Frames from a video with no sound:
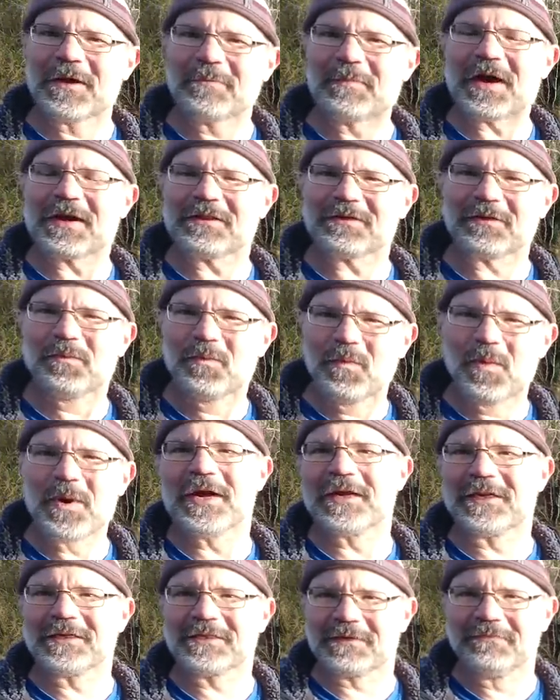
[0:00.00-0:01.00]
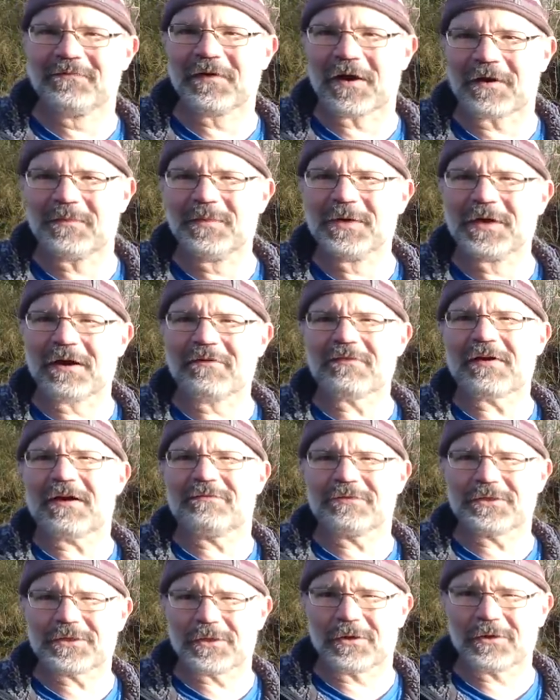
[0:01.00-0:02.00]
about the weirdest environment I've
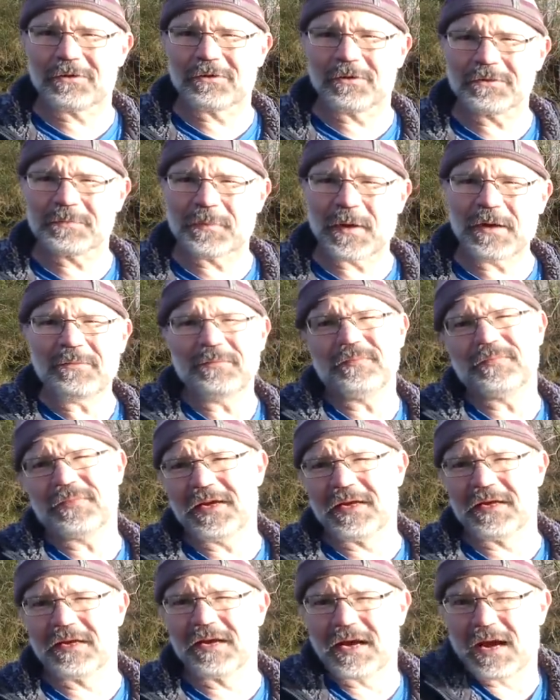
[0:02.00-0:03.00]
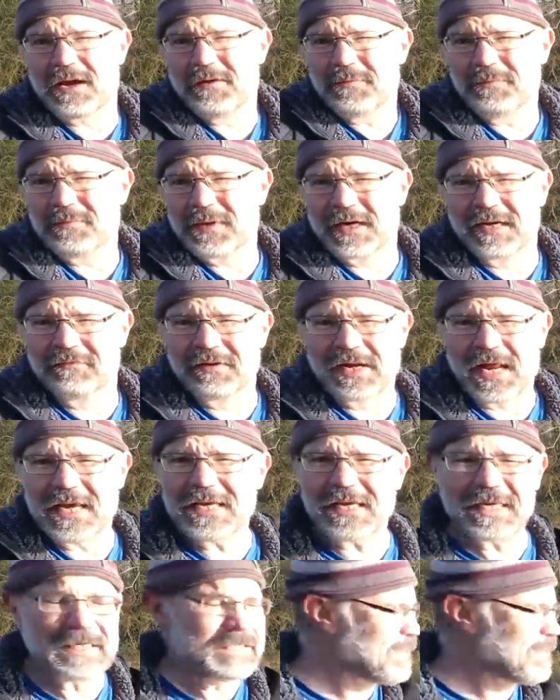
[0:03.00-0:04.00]
ever shot a crossbow. Here you go, middle of a lake.